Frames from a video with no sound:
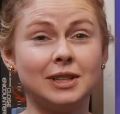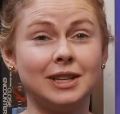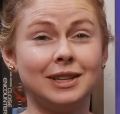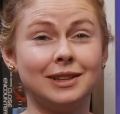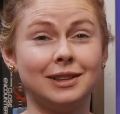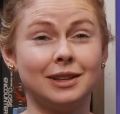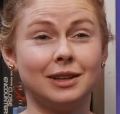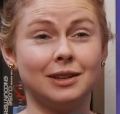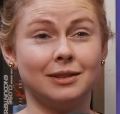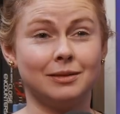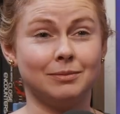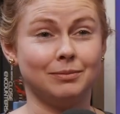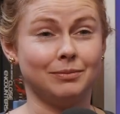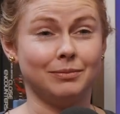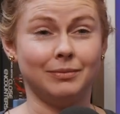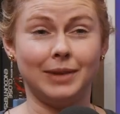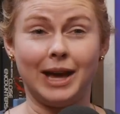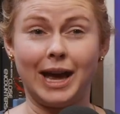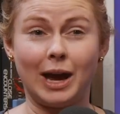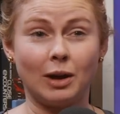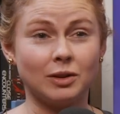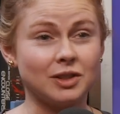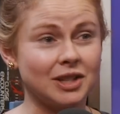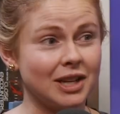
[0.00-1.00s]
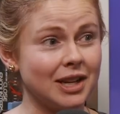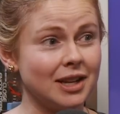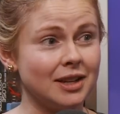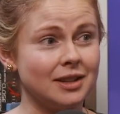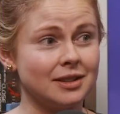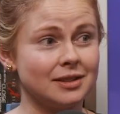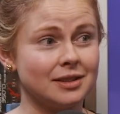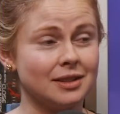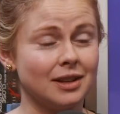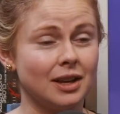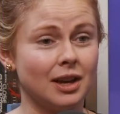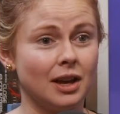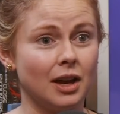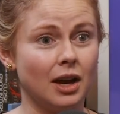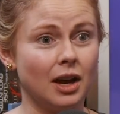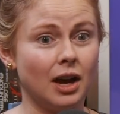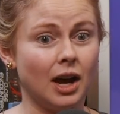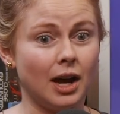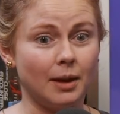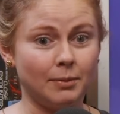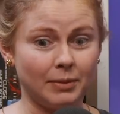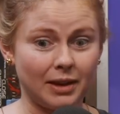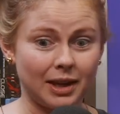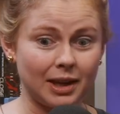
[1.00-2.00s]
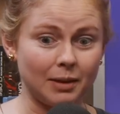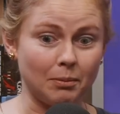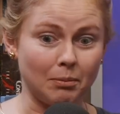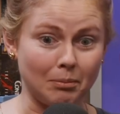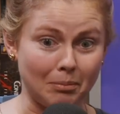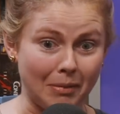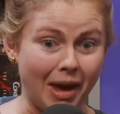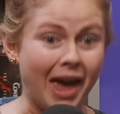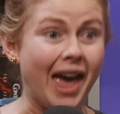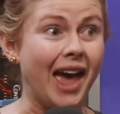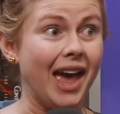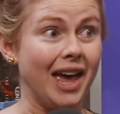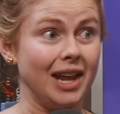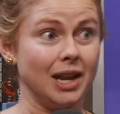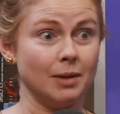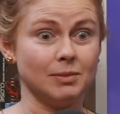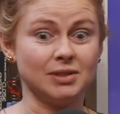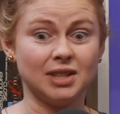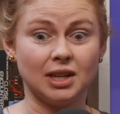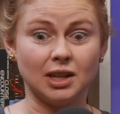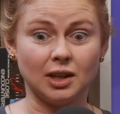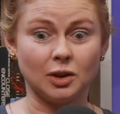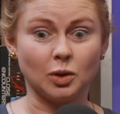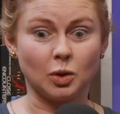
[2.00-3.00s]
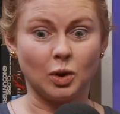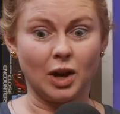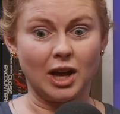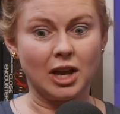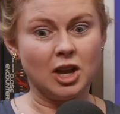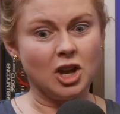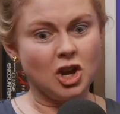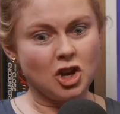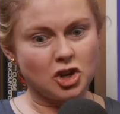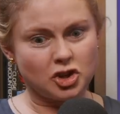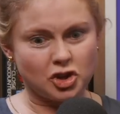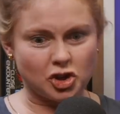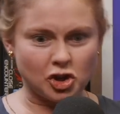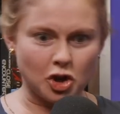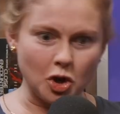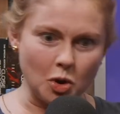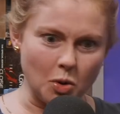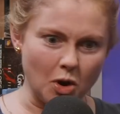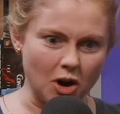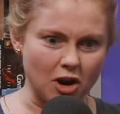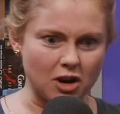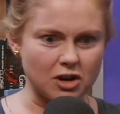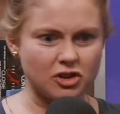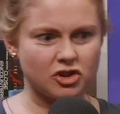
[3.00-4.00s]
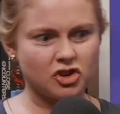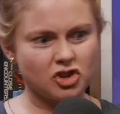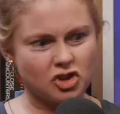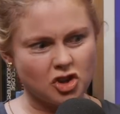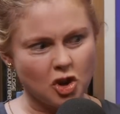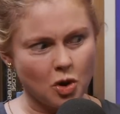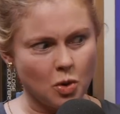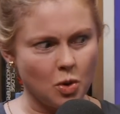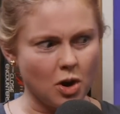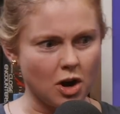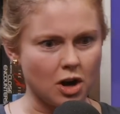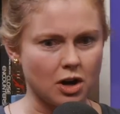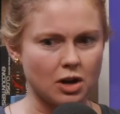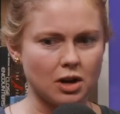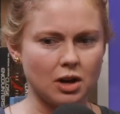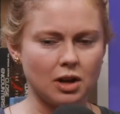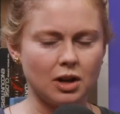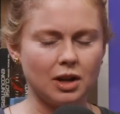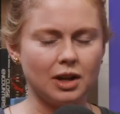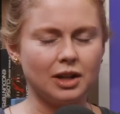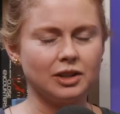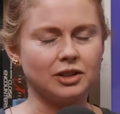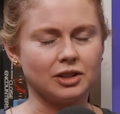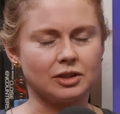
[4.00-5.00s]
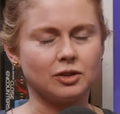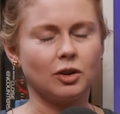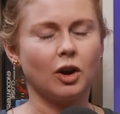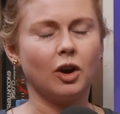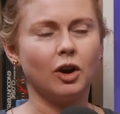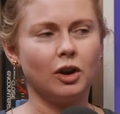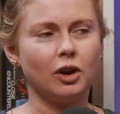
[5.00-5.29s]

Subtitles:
see the outtakes, I'm like mad. I'm sitting in the corner like, Stuart. Just